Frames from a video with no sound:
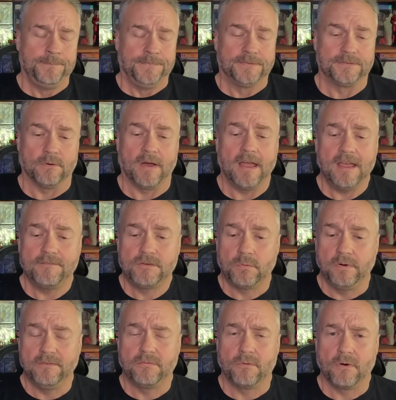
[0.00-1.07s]
So I have
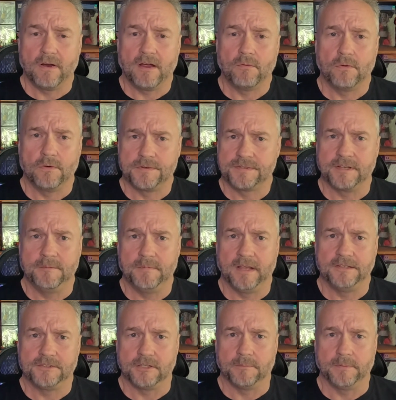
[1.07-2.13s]
24-hour or
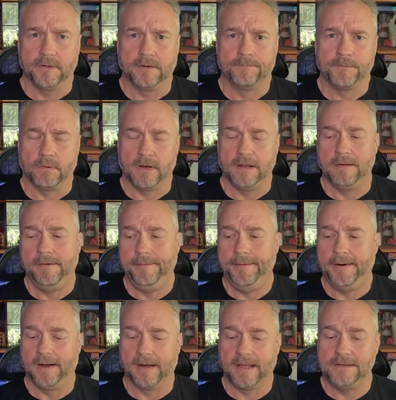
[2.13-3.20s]
same-day shipping, right?
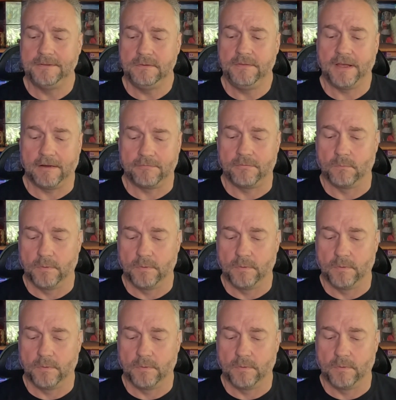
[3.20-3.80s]
And I do that for